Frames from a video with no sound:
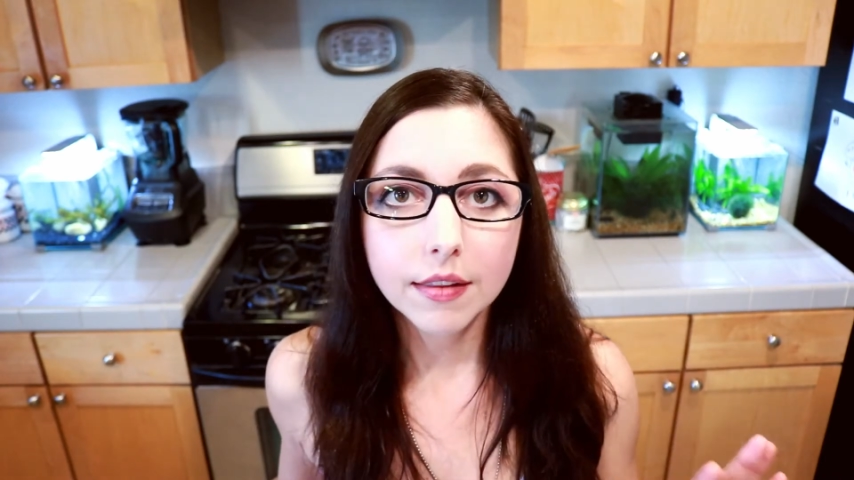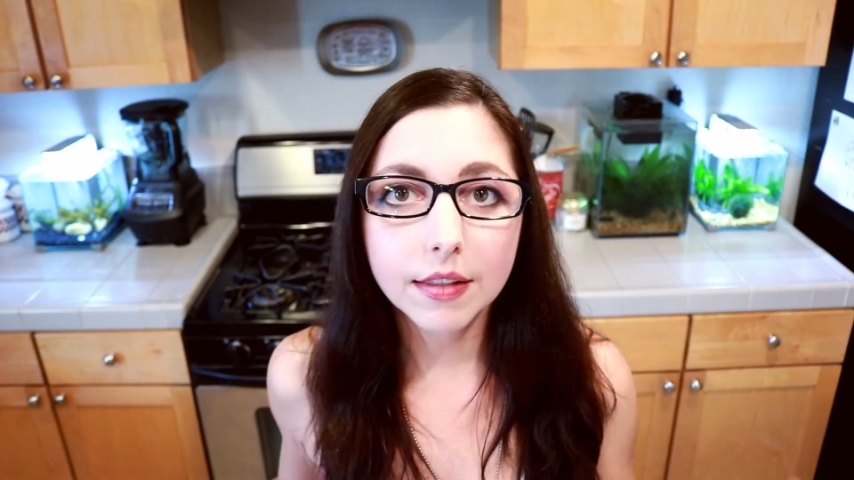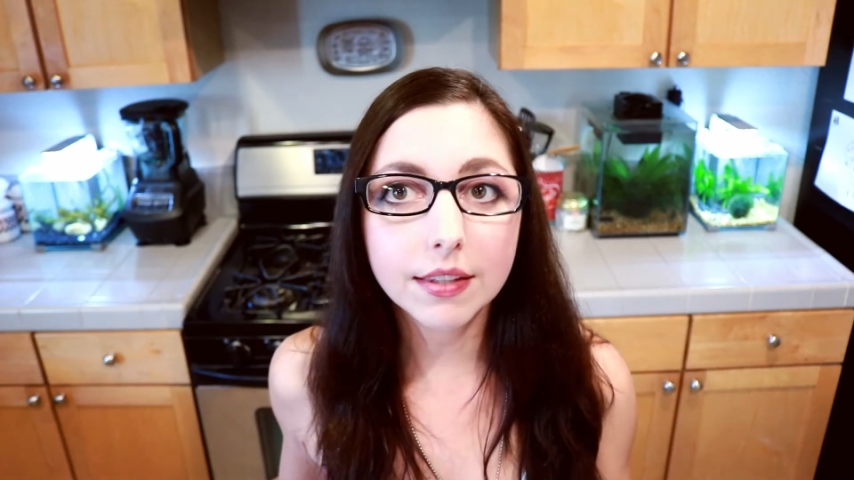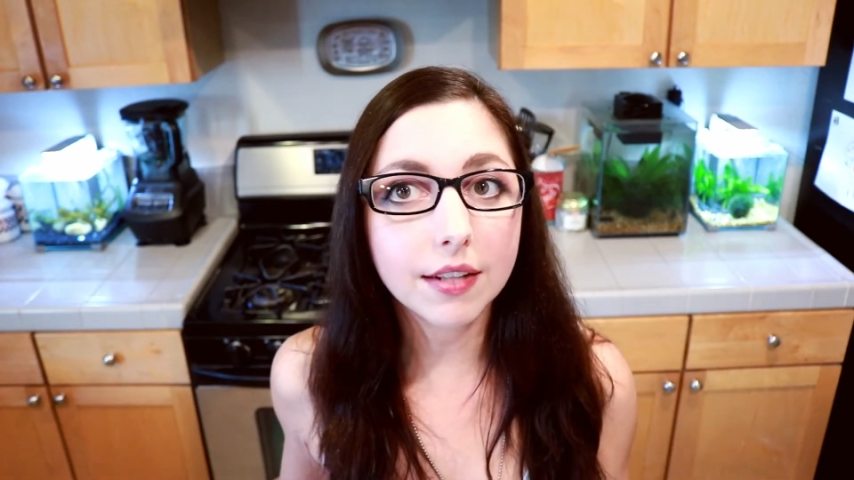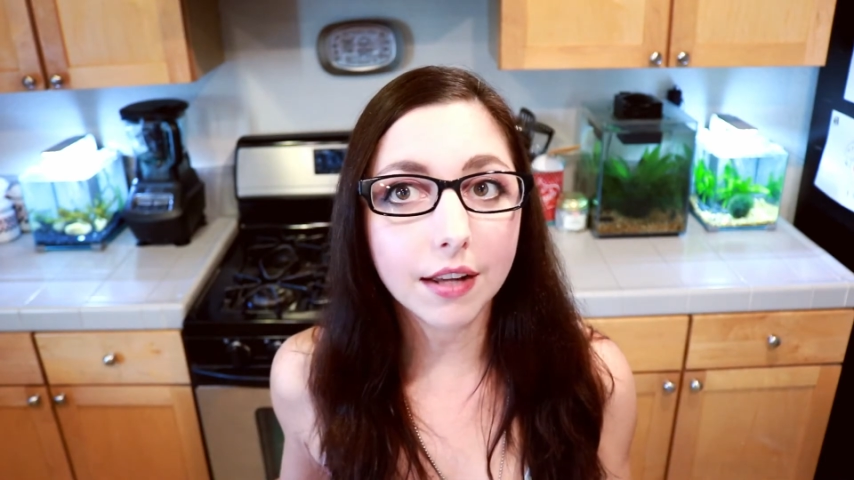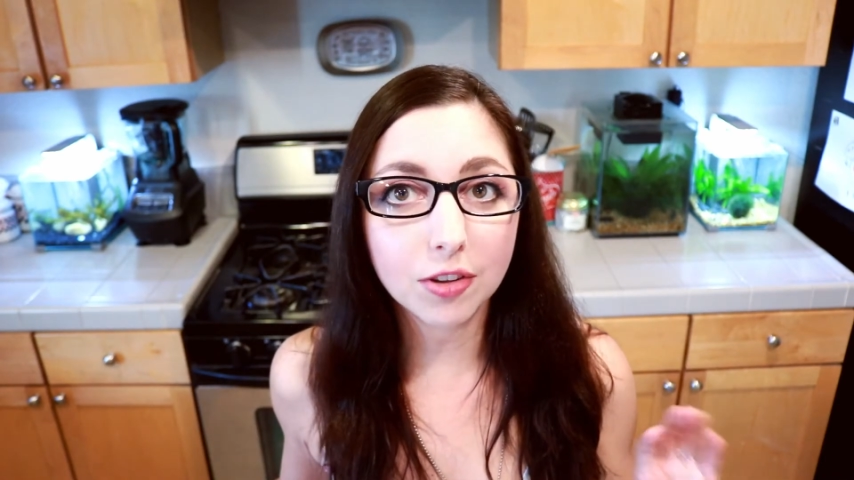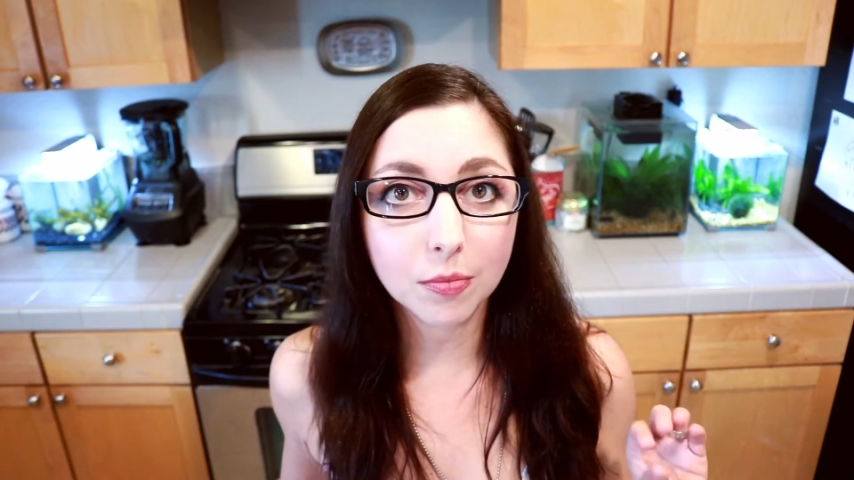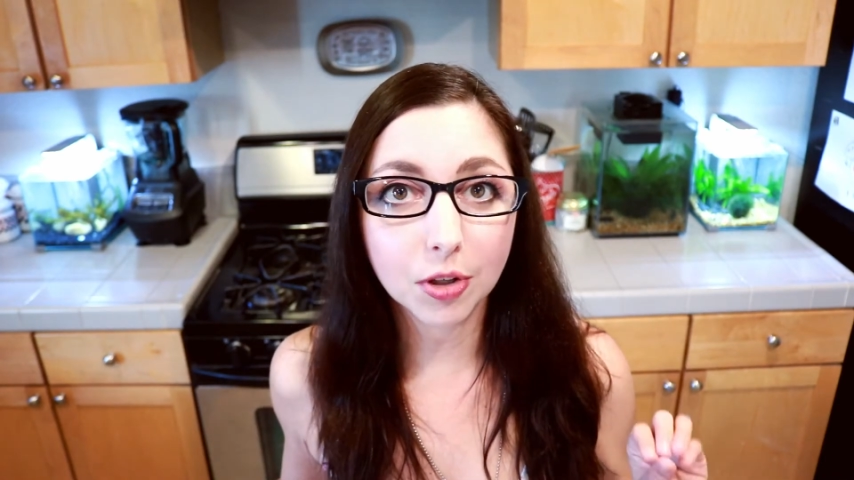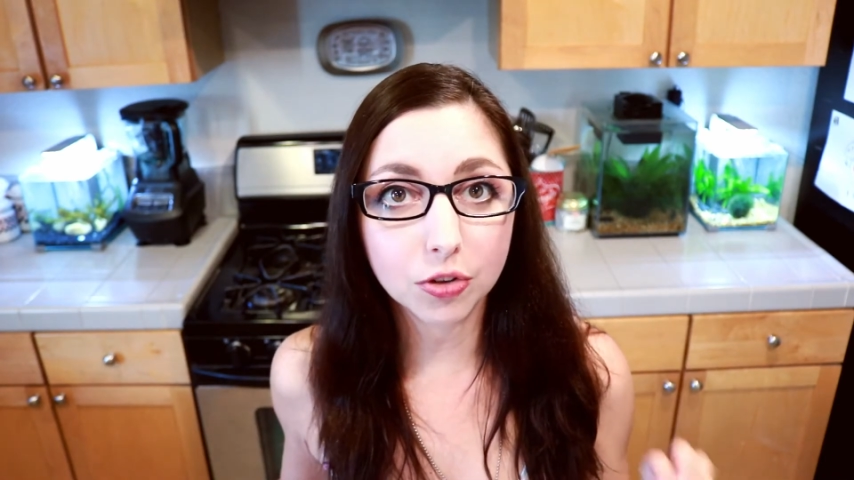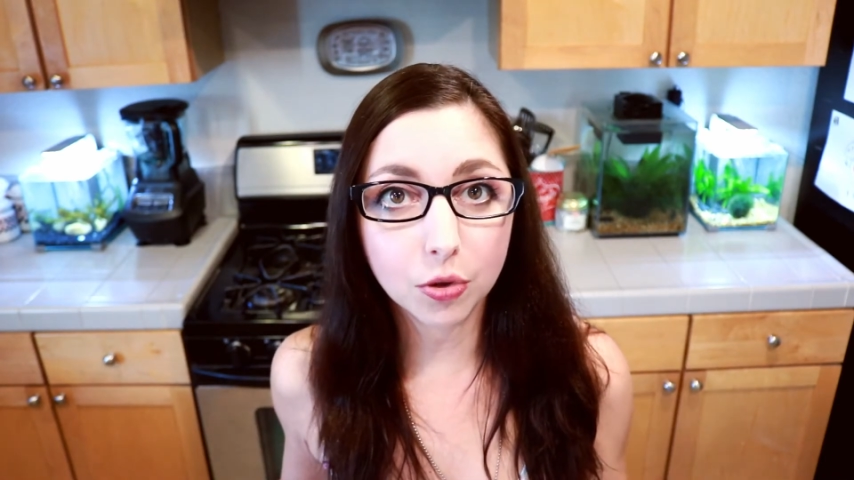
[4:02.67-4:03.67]
This stuff
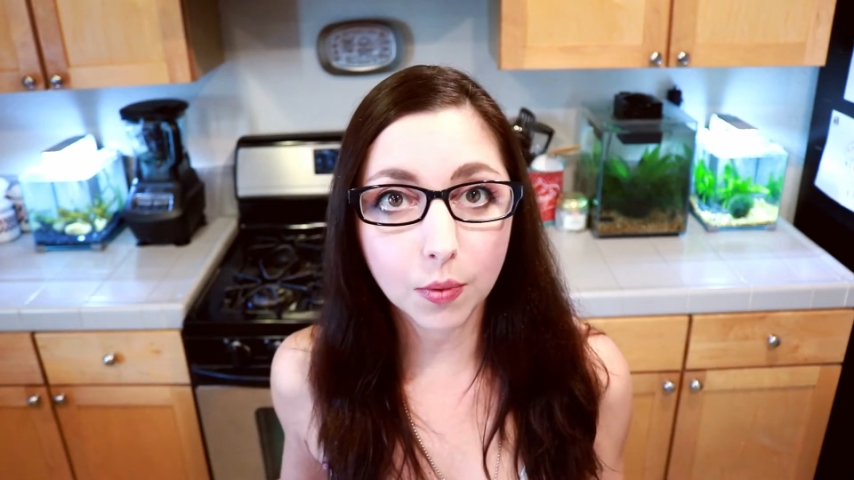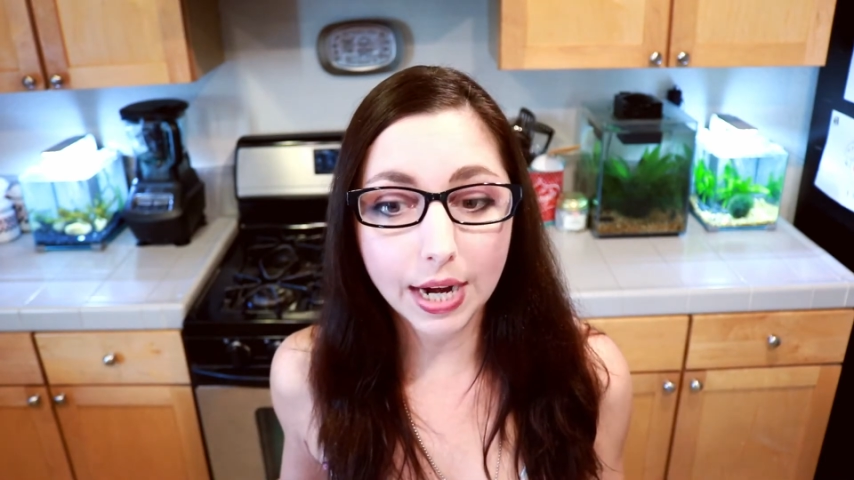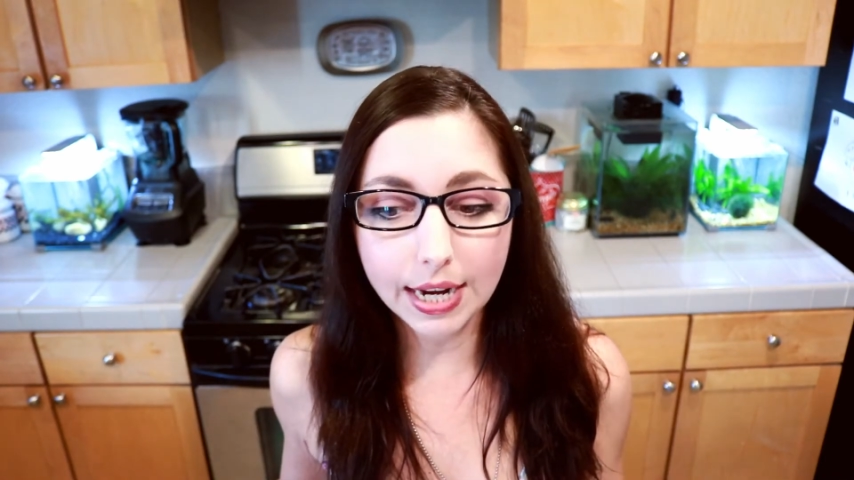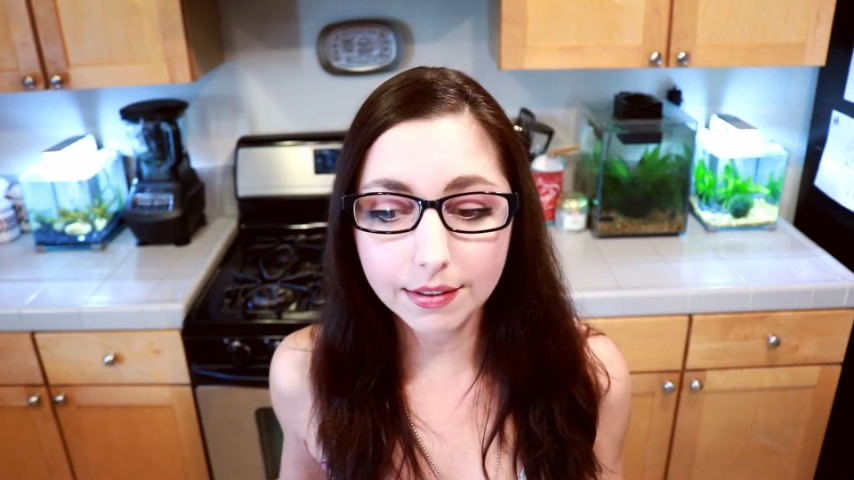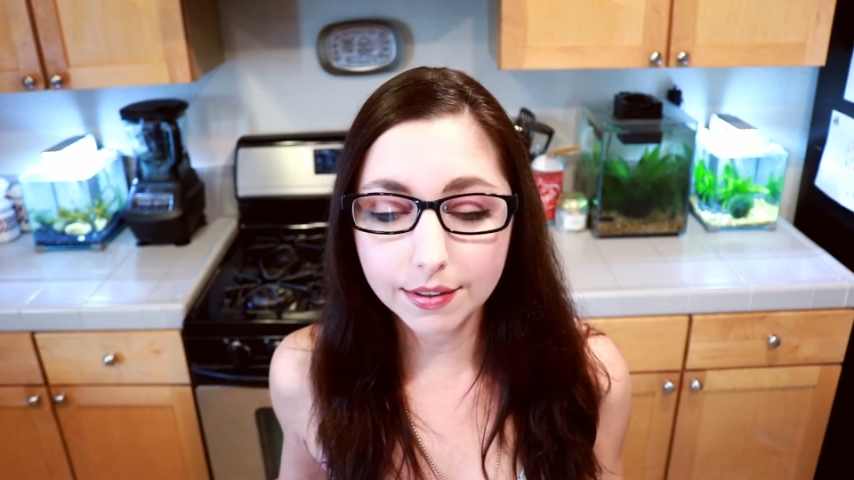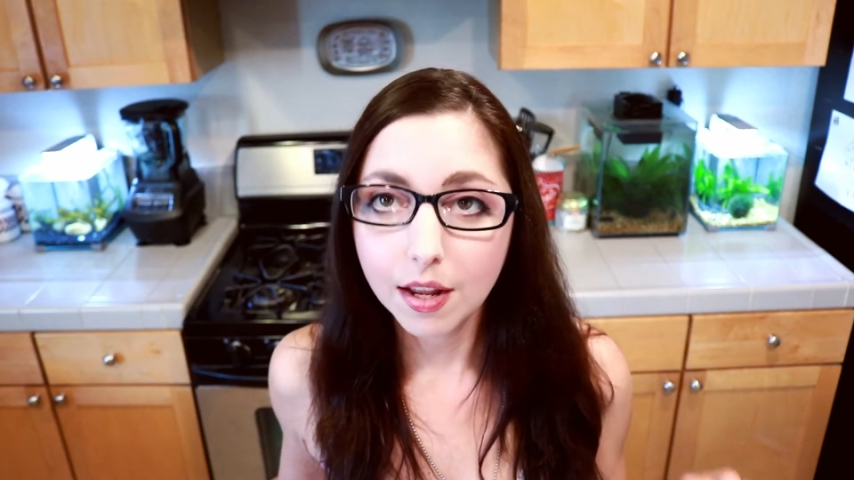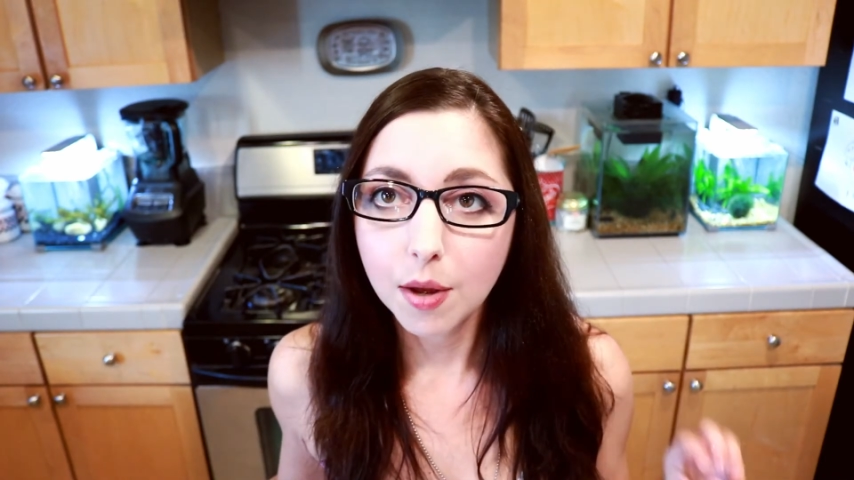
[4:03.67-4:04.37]
smells great.